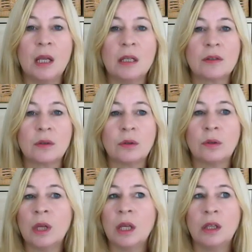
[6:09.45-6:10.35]

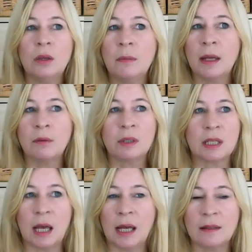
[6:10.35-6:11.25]
So you might want
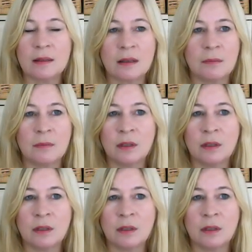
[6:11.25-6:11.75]
to ask them,